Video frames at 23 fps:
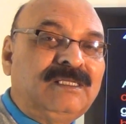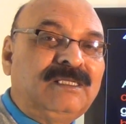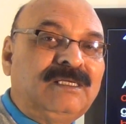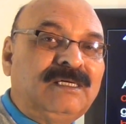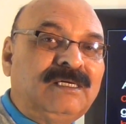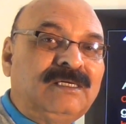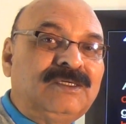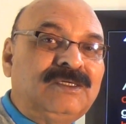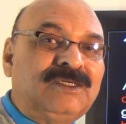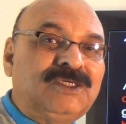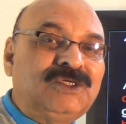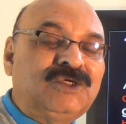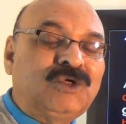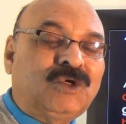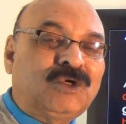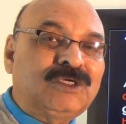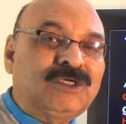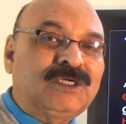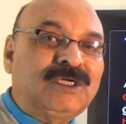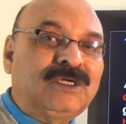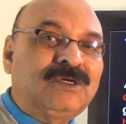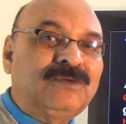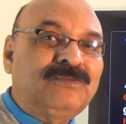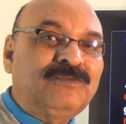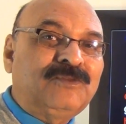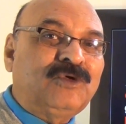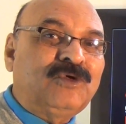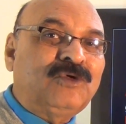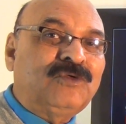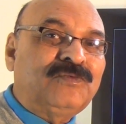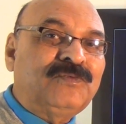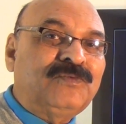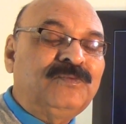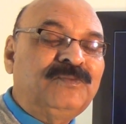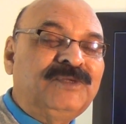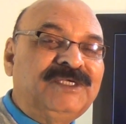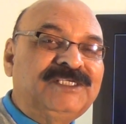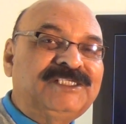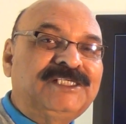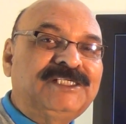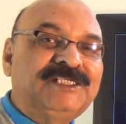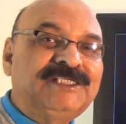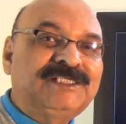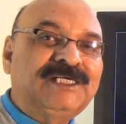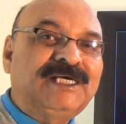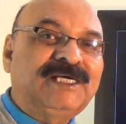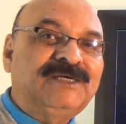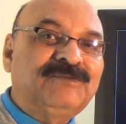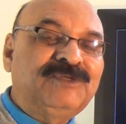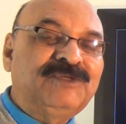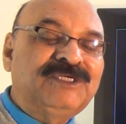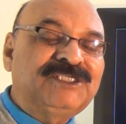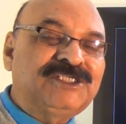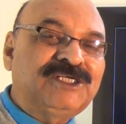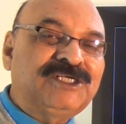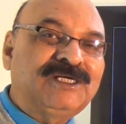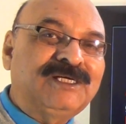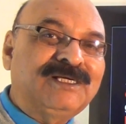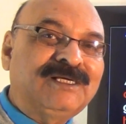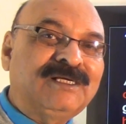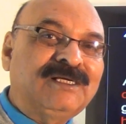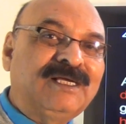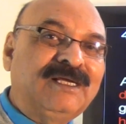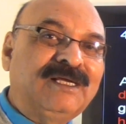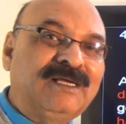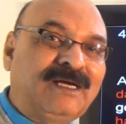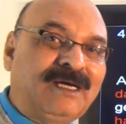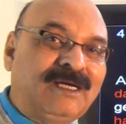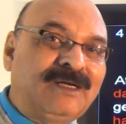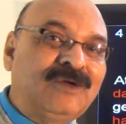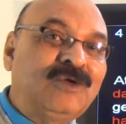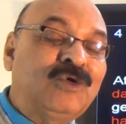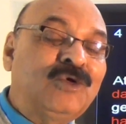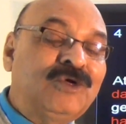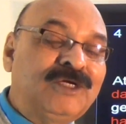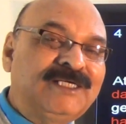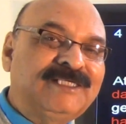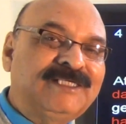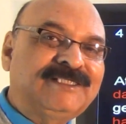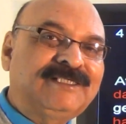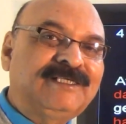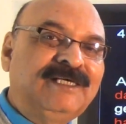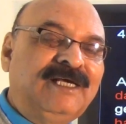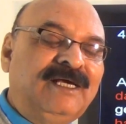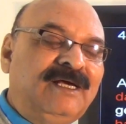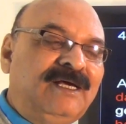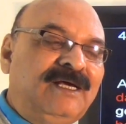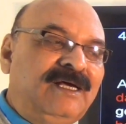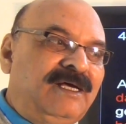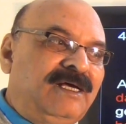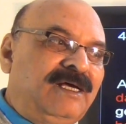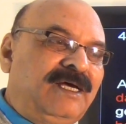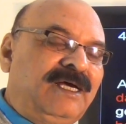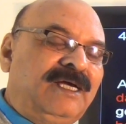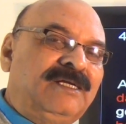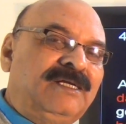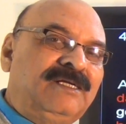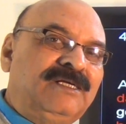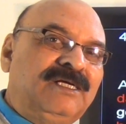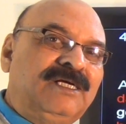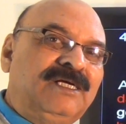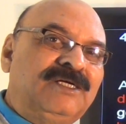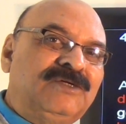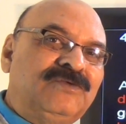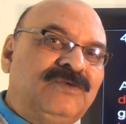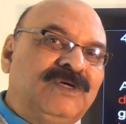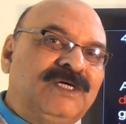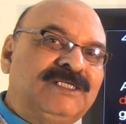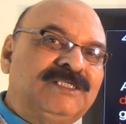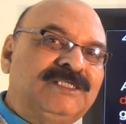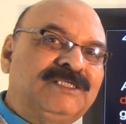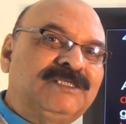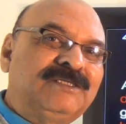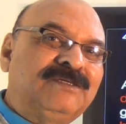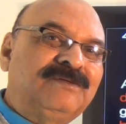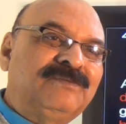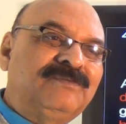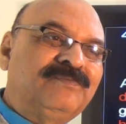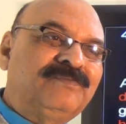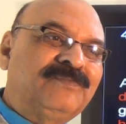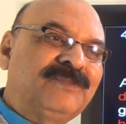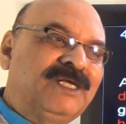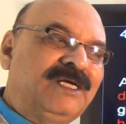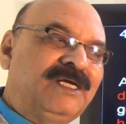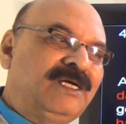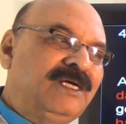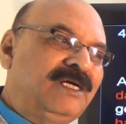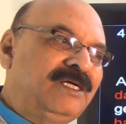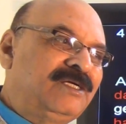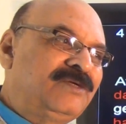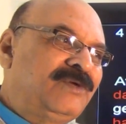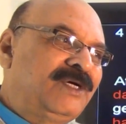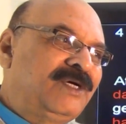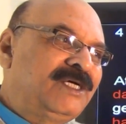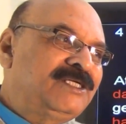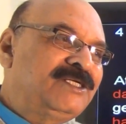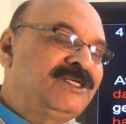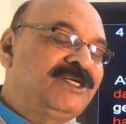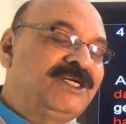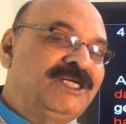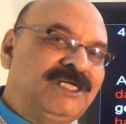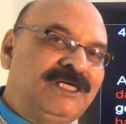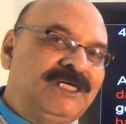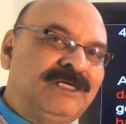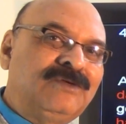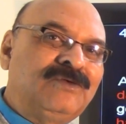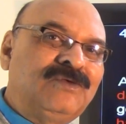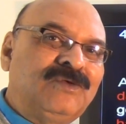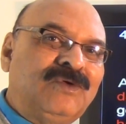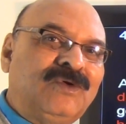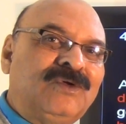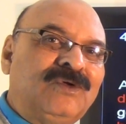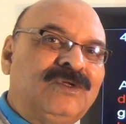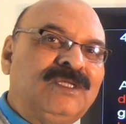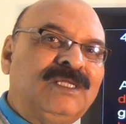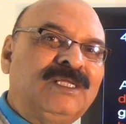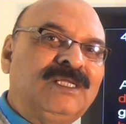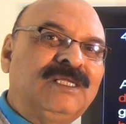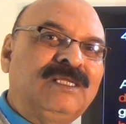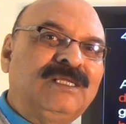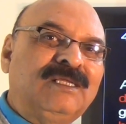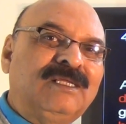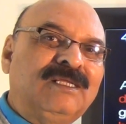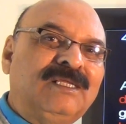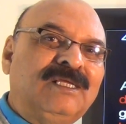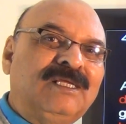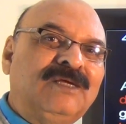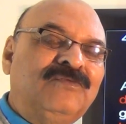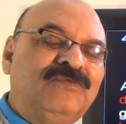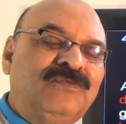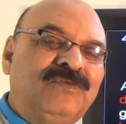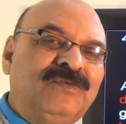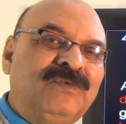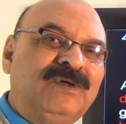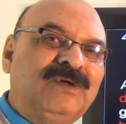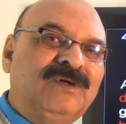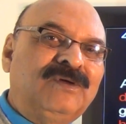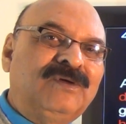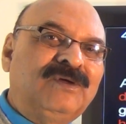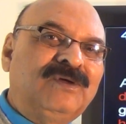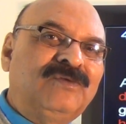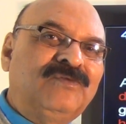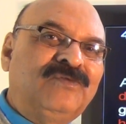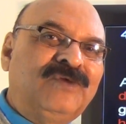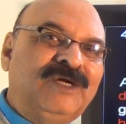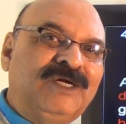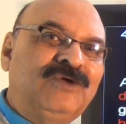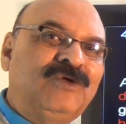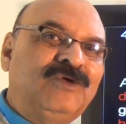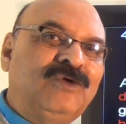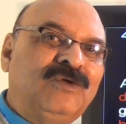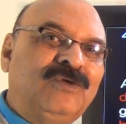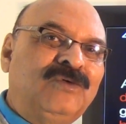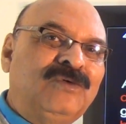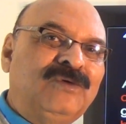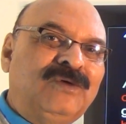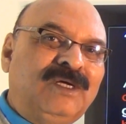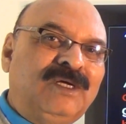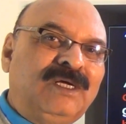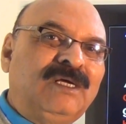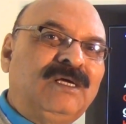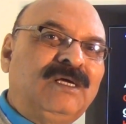the daughter of Mrs. and Mr. Hiran Otis, and it was written on the window